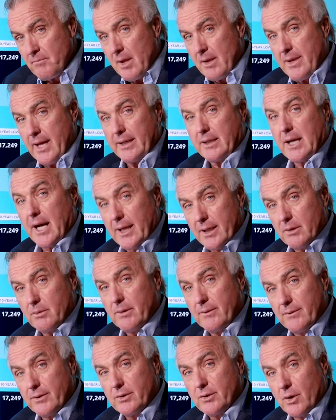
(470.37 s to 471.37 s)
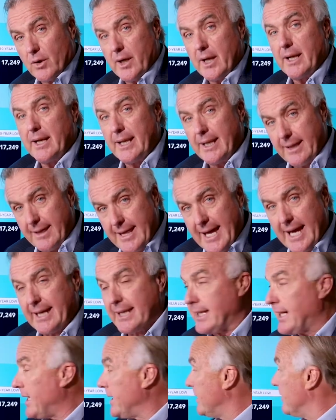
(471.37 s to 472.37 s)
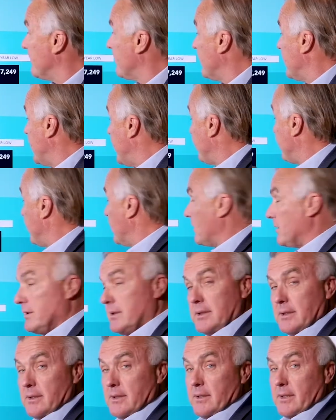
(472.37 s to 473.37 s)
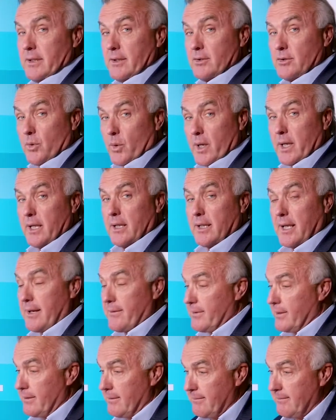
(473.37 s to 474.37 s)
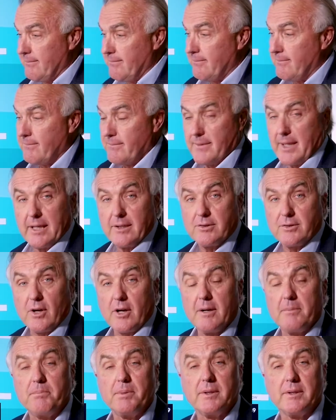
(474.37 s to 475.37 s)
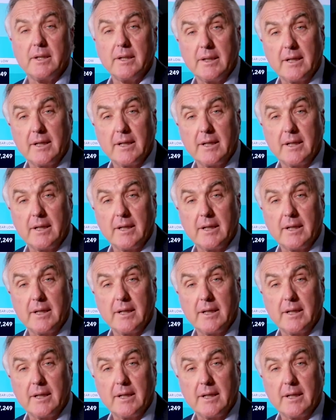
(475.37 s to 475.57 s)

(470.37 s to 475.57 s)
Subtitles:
that condo inventory had hit that kind of level in 2011, they started building